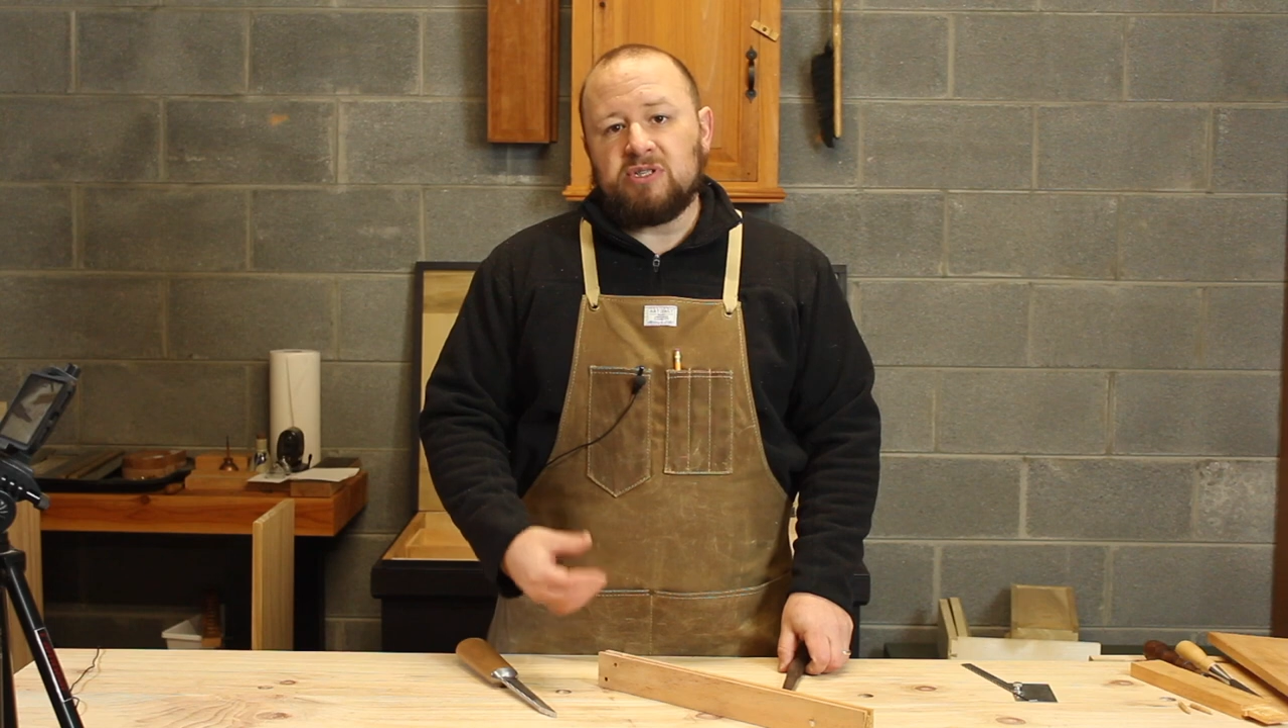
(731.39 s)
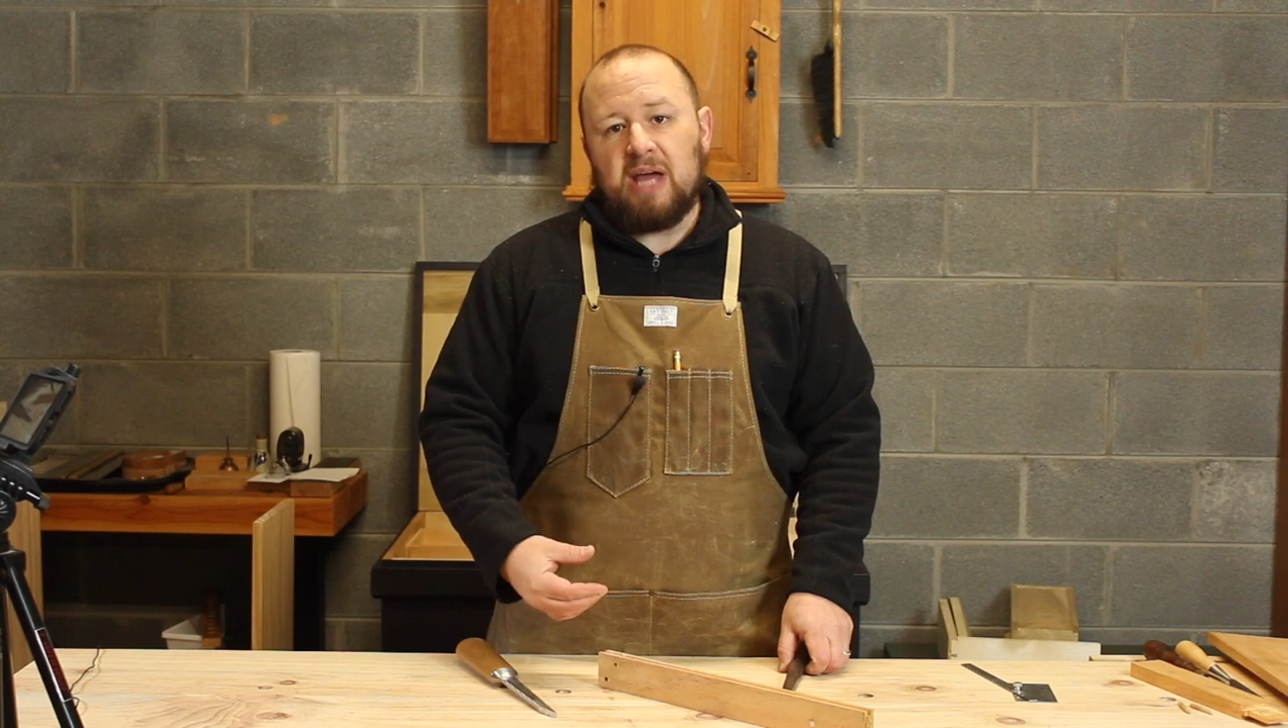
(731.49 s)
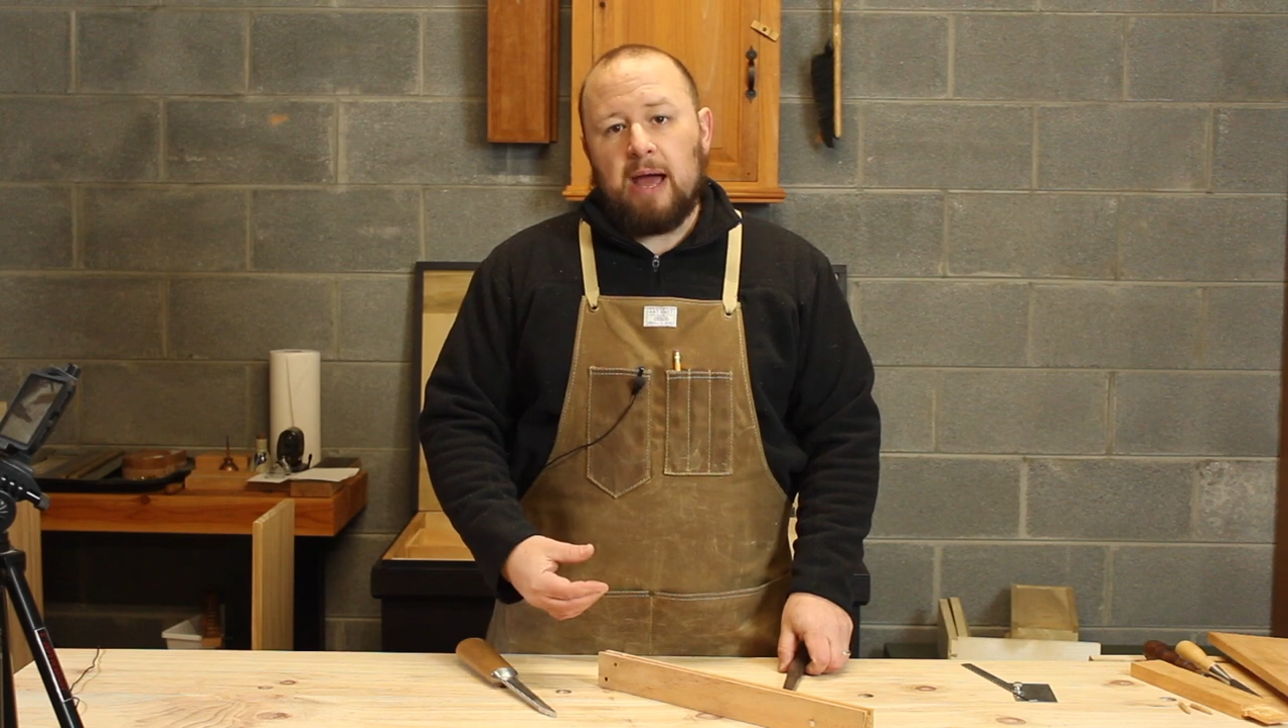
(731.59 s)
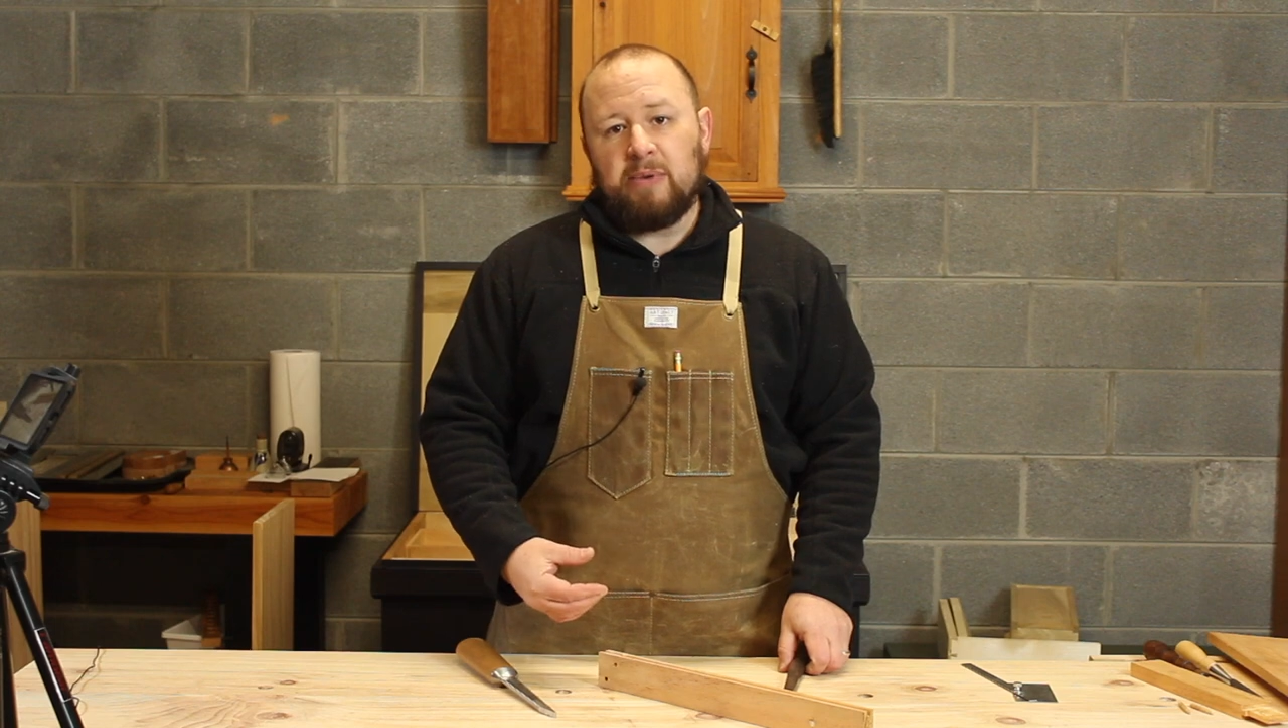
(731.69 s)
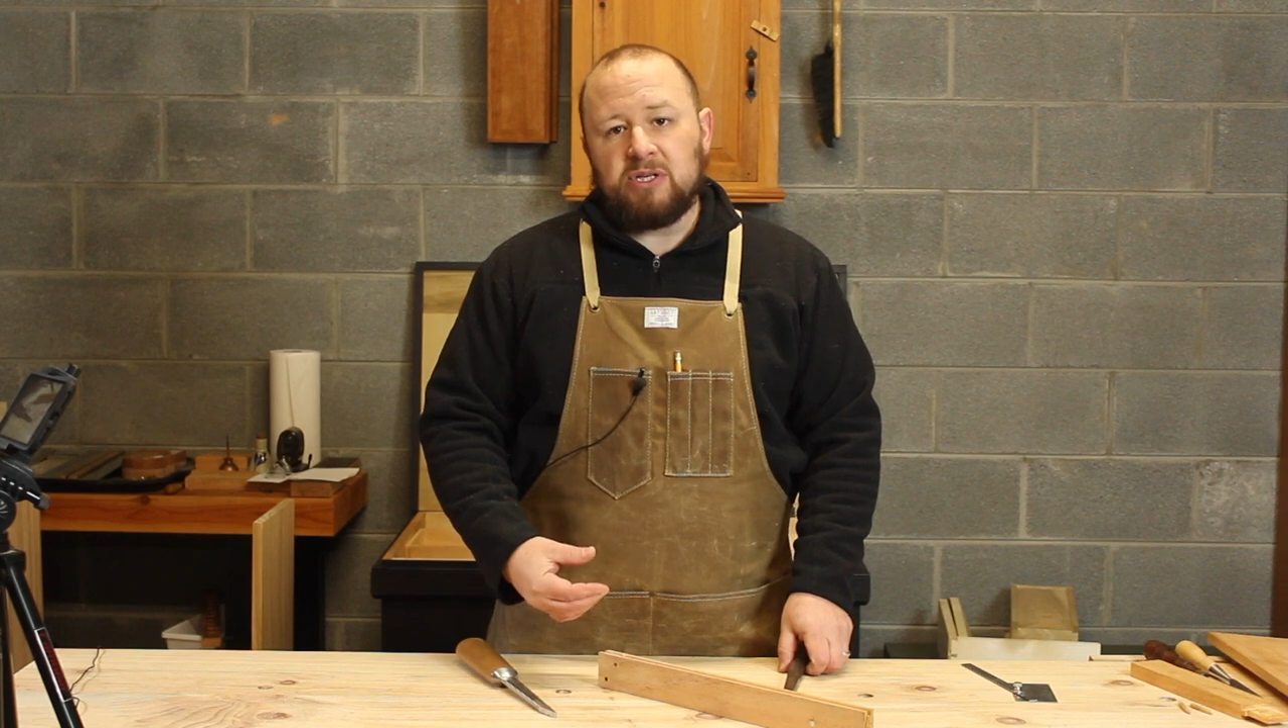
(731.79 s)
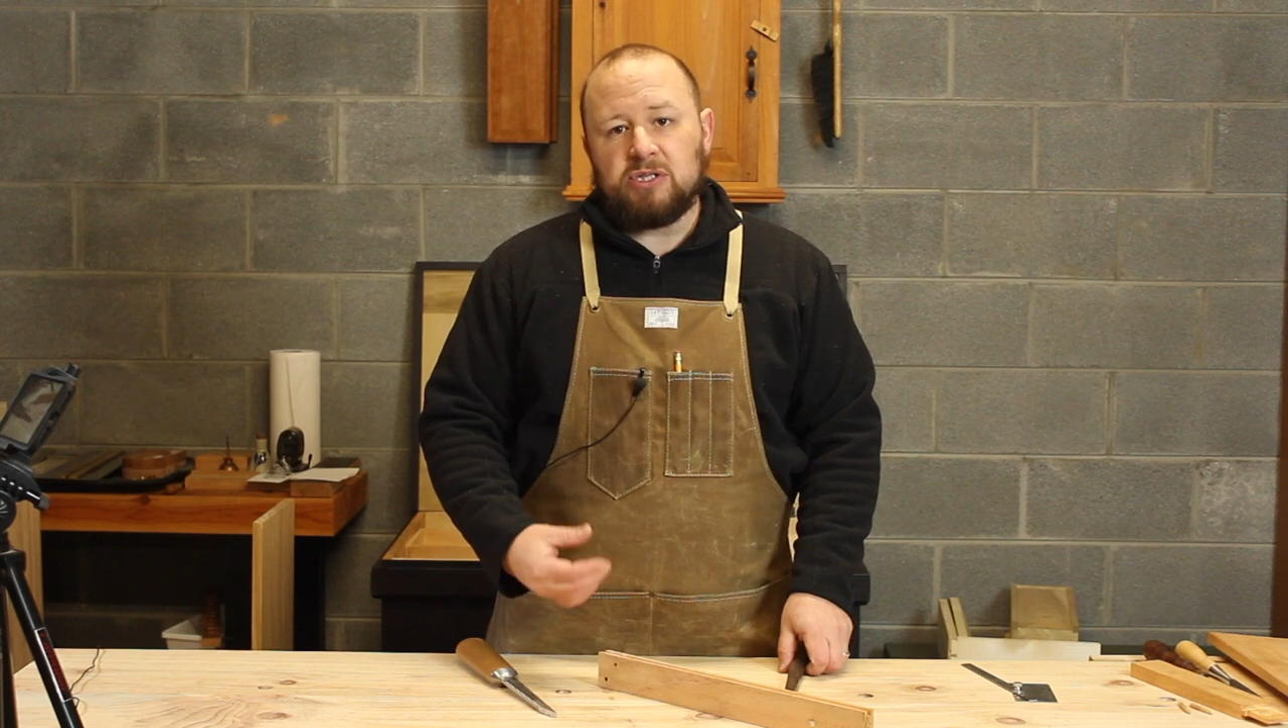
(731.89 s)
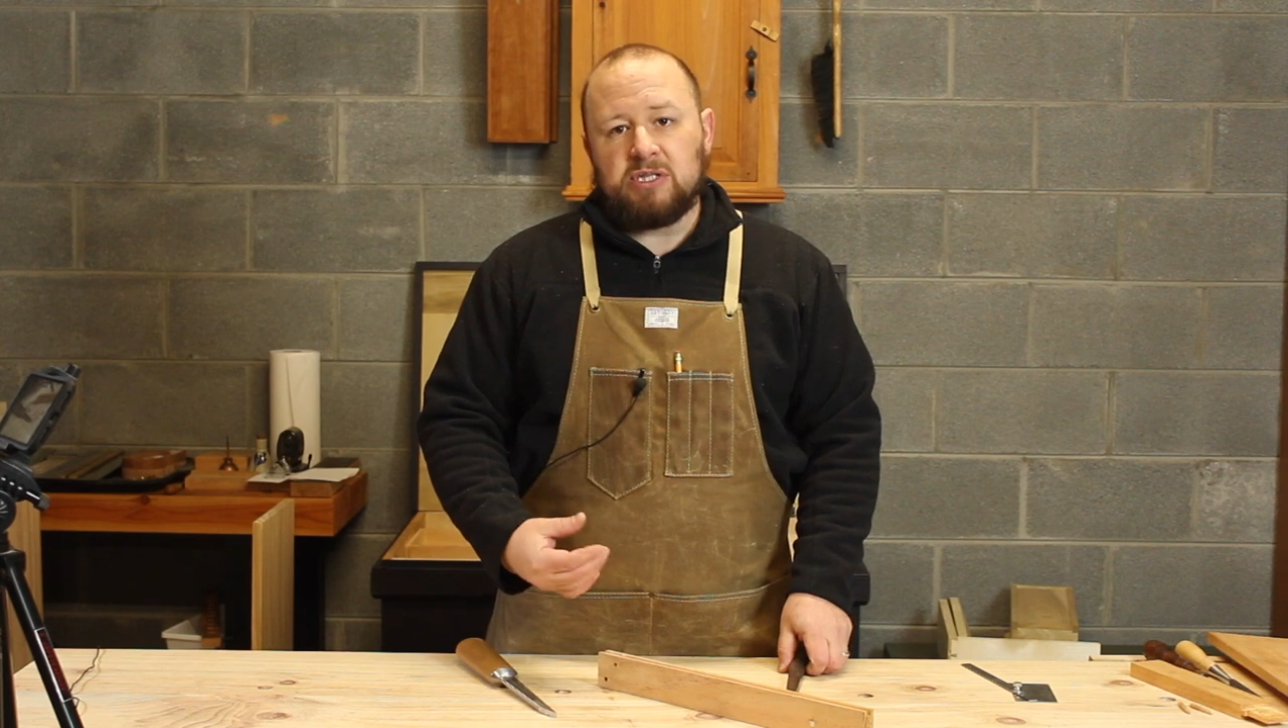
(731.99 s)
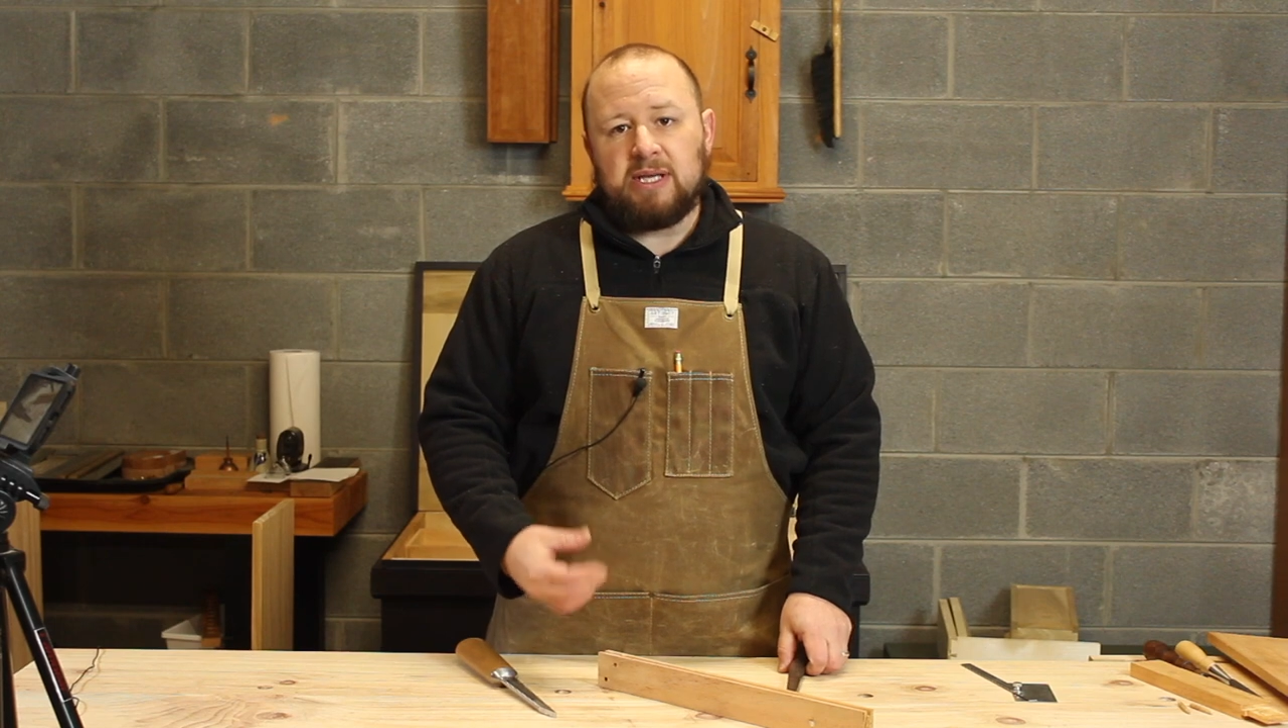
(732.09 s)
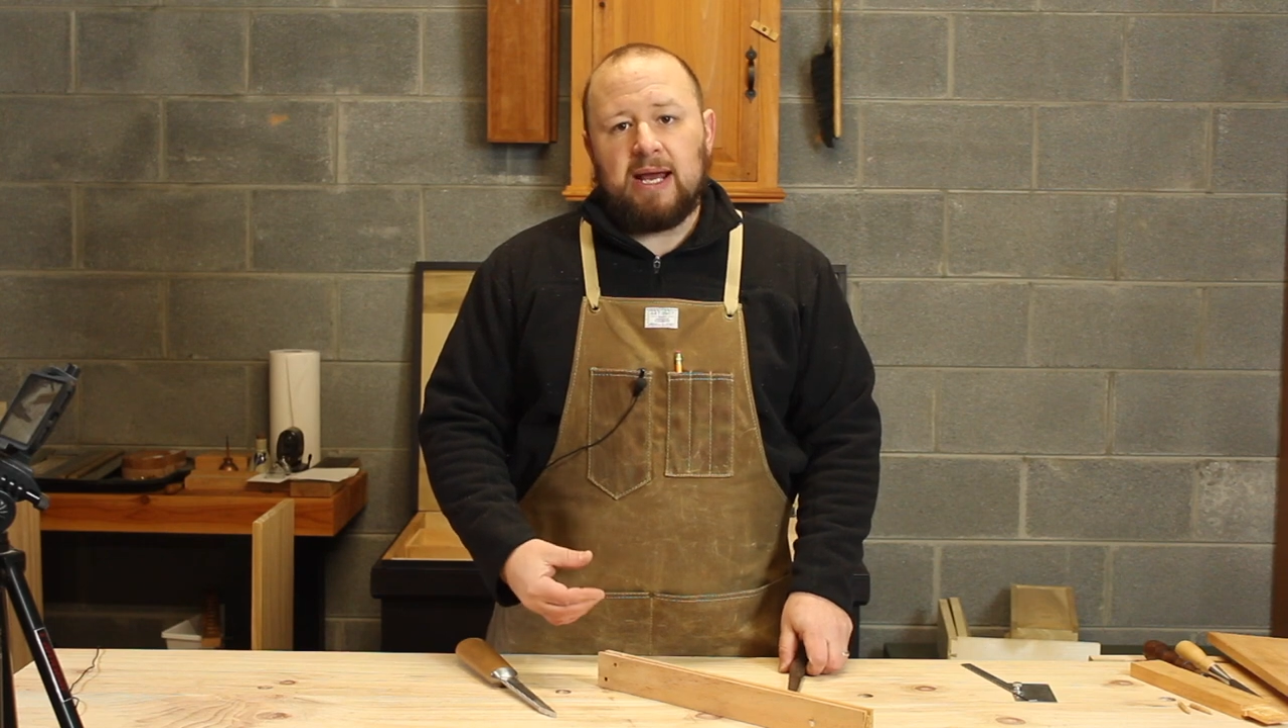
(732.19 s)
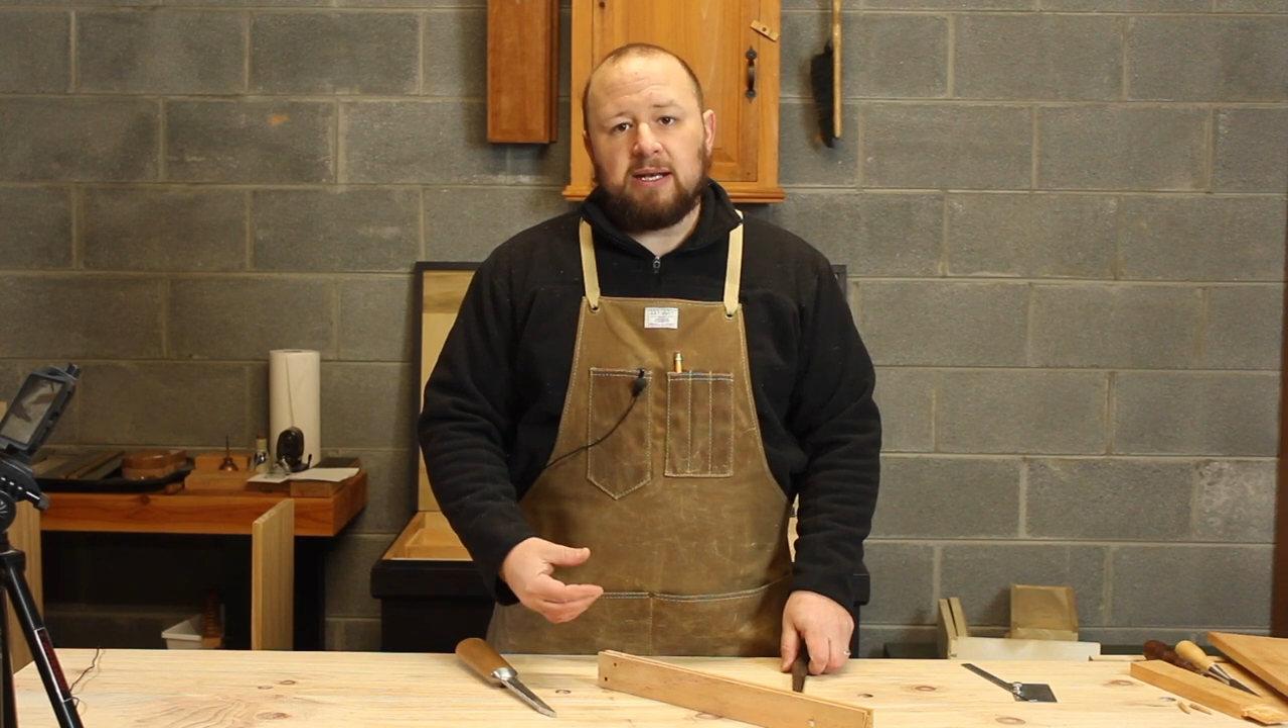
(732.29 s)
damages the